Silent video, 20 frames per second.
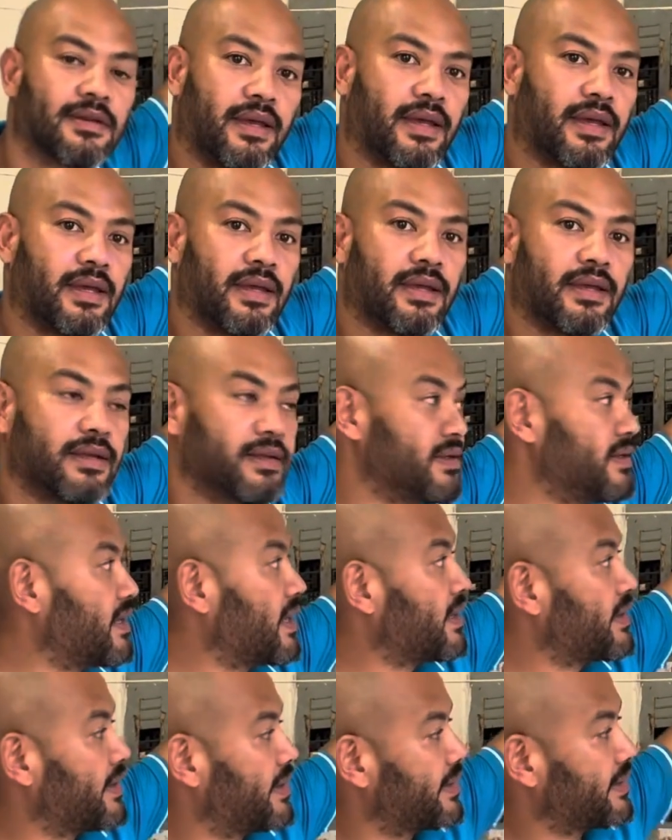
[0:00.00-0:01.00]
a
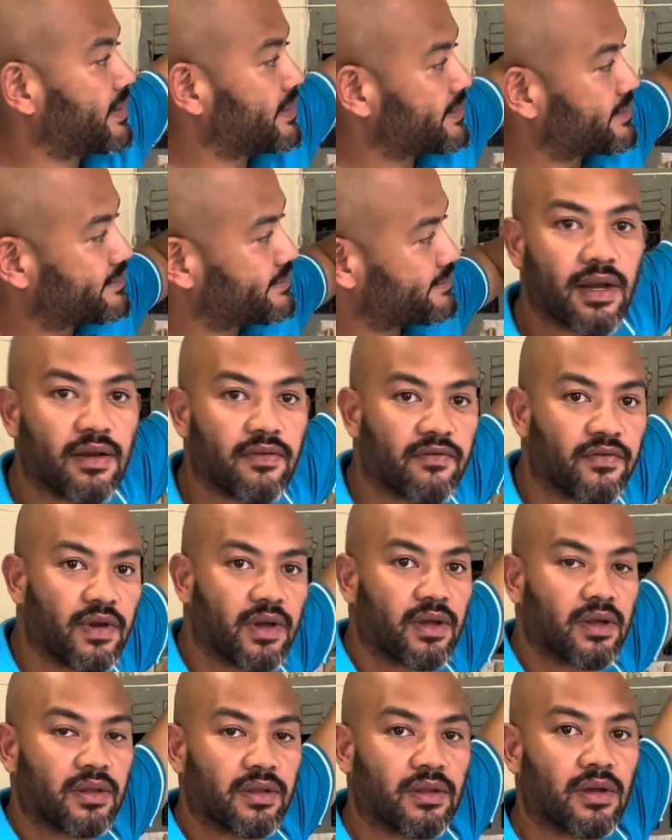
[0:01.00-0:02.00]
Deye
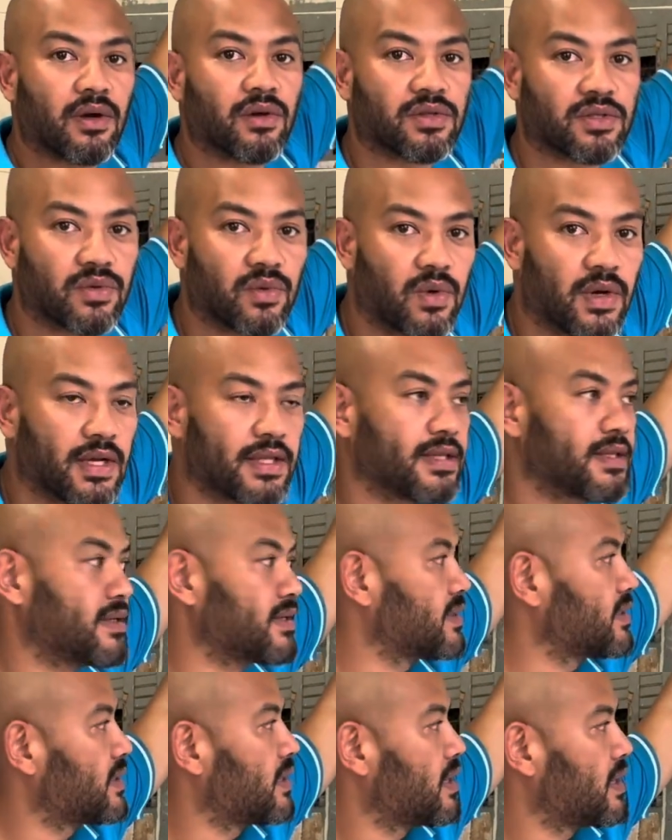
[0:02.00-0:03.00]
12,000 watt
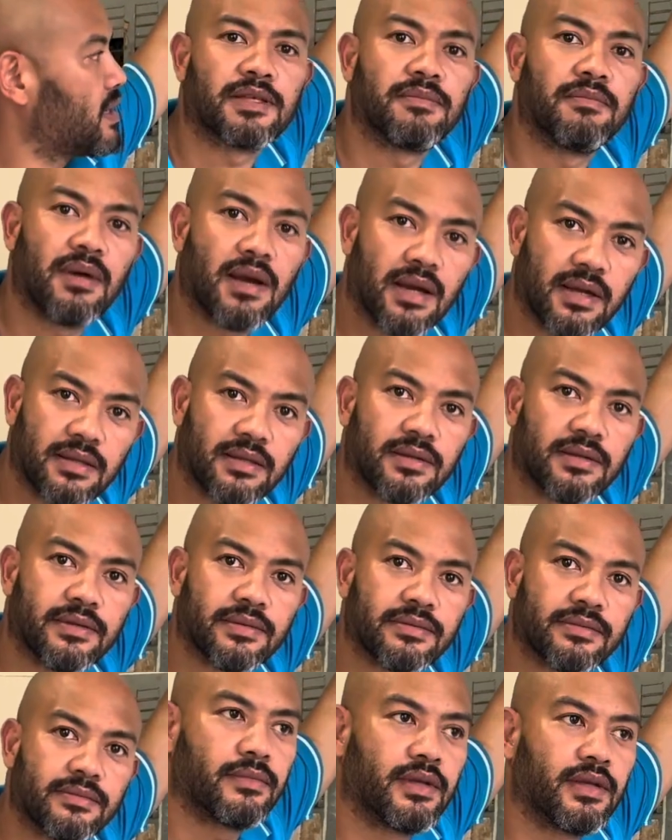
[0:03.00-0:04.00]
smart
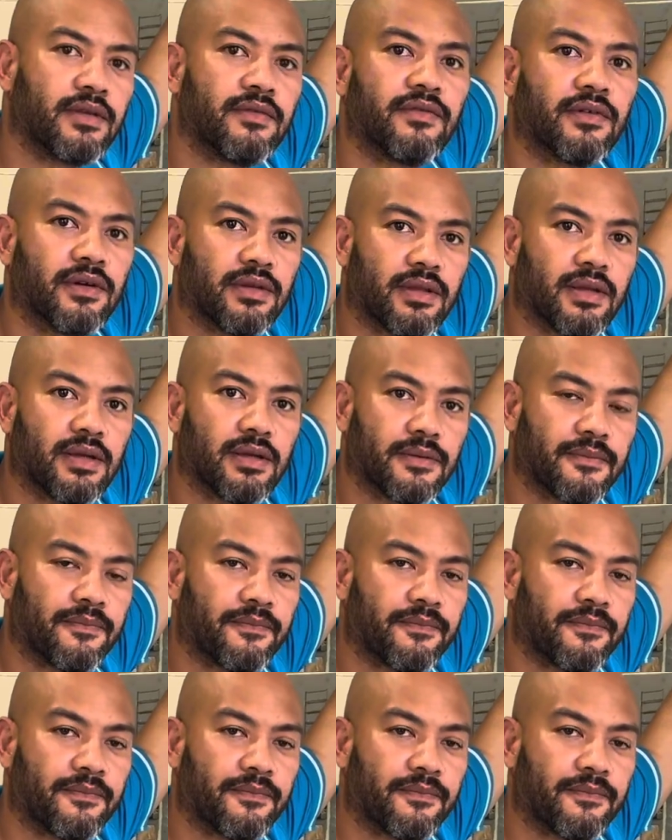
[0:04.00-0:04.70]
inverter.